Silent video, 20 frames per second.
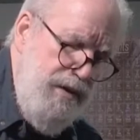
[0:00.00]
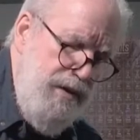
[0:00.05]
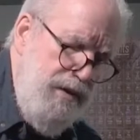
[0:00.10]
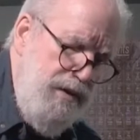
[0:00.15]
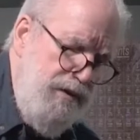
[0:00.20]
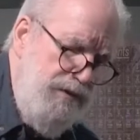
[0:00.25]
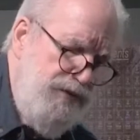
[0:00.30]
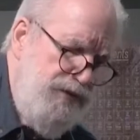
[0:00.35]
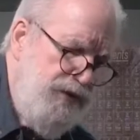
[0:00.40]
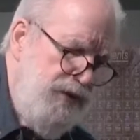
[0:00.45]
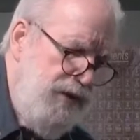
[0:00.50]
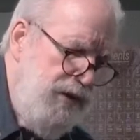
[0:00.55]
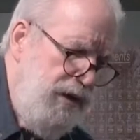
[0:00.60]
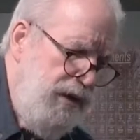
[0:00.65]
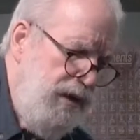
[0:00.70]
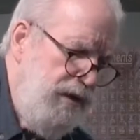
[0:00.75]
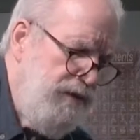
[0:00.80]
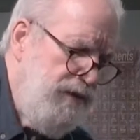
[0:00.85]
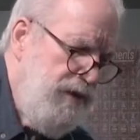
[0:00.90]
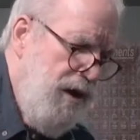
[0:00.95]

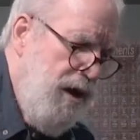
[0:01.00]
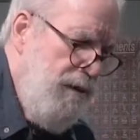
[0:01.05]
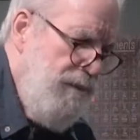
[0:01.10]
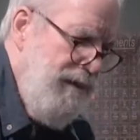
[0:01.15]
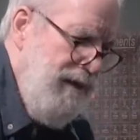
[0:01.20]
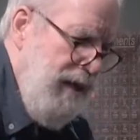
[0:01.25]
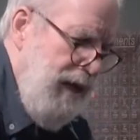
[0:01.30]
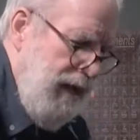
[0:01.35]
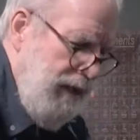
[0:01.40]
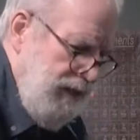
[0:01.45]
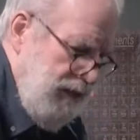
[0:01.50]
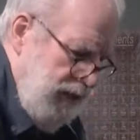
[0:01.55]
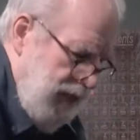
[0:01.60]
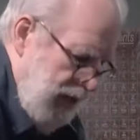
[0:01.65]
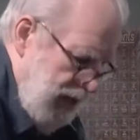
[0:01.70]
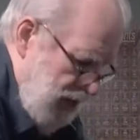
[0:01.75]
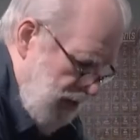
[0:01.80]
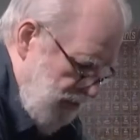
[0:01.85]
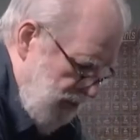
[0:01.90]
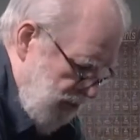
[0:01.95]
full of carbon
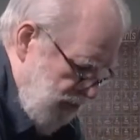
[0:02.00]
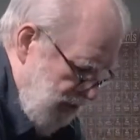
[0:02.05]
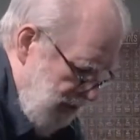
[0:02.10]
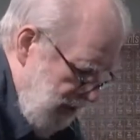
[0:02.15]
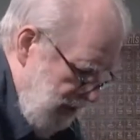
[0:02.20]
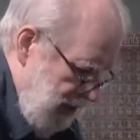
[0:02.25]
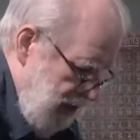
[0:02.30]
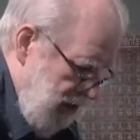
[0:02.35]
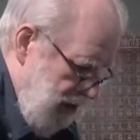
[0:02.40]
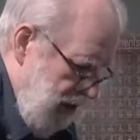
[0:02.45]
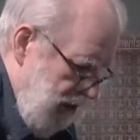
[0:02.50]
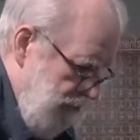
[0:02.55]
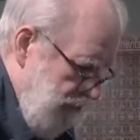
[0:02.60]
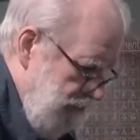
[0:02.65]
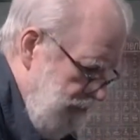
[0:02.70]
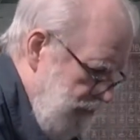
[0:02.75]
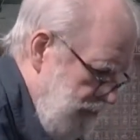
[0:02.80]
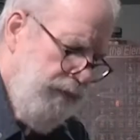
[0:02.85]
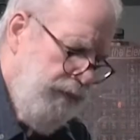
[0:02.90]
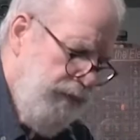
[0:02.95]
dioxide and I'm gonna put a lid on it.
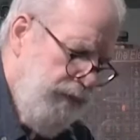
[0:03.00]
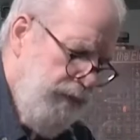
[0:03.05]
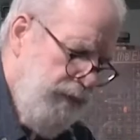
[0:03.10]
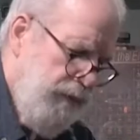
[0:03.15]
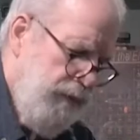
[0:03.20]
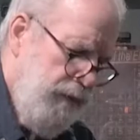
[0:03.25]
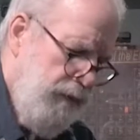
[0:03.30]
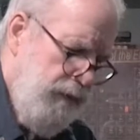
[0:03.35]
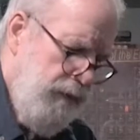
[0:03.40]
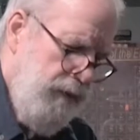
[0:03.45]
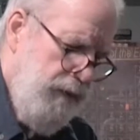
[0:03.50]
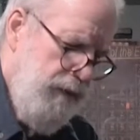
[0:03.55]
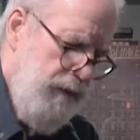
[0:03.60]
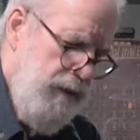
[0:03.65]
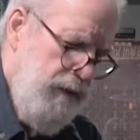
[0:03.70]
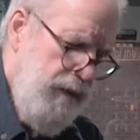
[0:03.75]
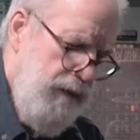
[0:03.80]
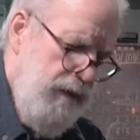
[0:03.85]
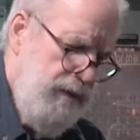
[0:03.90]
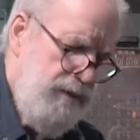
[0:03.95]

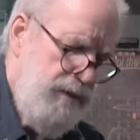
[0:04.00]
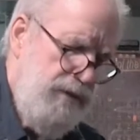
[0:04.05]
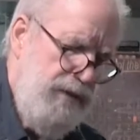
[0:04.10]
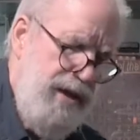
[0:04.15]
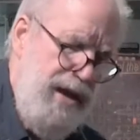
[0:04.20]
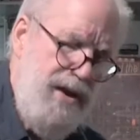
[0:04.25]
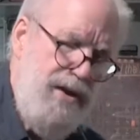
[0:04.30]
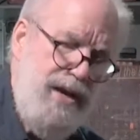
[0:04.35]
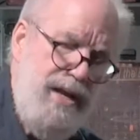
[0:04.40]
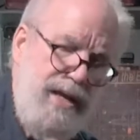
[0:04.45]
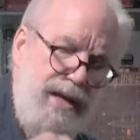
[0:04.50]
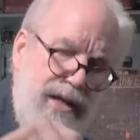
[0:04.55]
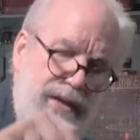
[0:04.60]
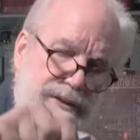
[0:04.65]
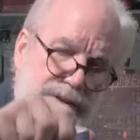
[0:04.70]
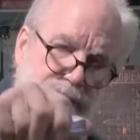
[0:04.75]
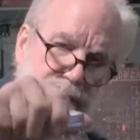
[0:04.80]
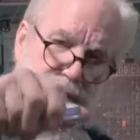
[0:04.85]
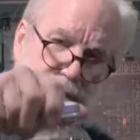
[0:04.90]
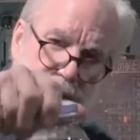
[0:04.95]
So there it
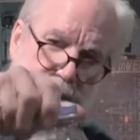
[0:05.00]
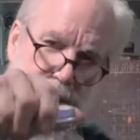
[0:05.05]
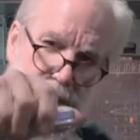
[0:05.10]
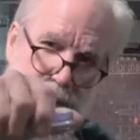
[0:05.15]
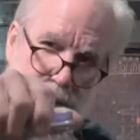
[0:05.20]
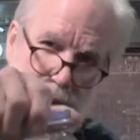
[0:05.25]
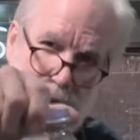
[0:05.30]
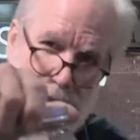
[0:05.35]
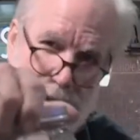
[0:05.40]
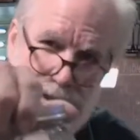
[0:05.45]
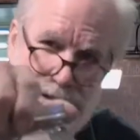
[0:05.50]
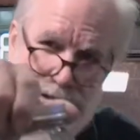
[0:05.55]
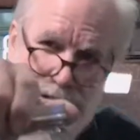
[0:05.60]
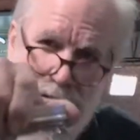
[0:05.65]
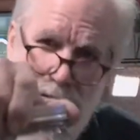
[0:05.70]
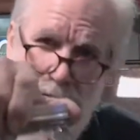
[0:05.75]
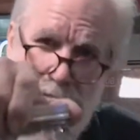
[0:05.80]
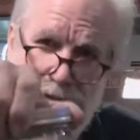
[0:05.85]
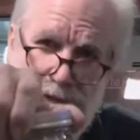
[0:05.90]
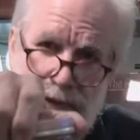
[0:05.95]
is, a
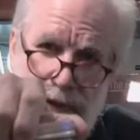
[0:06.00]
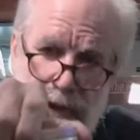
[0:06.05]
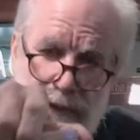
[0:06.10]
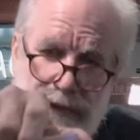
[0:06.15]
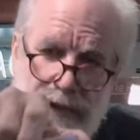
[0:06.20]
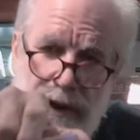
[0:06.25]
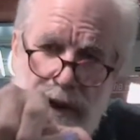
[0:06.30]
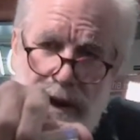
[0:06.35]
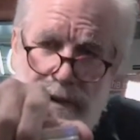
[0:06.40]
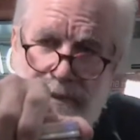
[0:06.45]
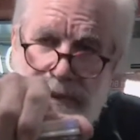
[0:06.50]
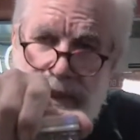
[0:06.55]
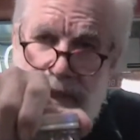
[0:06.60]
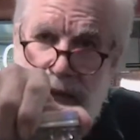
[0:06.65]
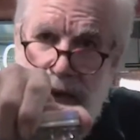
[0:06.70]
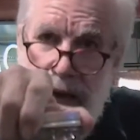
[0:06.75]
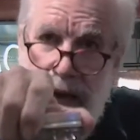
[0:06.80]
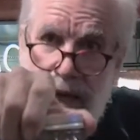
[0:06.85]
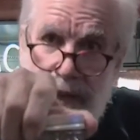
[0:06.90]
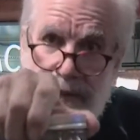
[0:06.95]
jar full of carbon
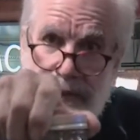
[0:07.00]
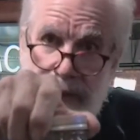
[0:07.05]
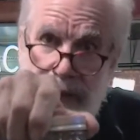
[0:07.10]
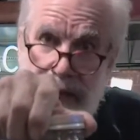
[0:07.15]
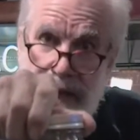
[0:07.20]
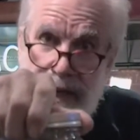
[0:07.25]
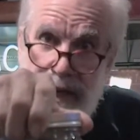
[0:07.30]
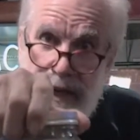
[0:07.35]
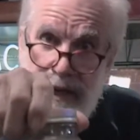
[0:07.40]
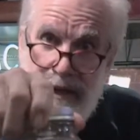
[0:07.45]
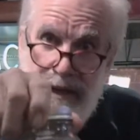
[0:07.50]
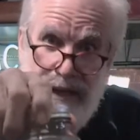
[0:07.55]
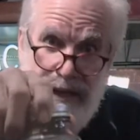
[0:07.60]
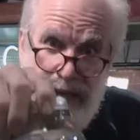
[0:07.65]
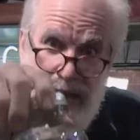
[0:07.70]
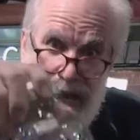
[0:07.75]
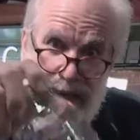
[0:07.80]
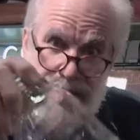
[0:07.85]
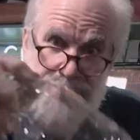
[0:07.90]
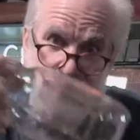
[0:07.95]
dioxide.
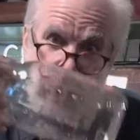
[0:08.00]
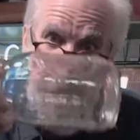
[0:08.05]
Can't see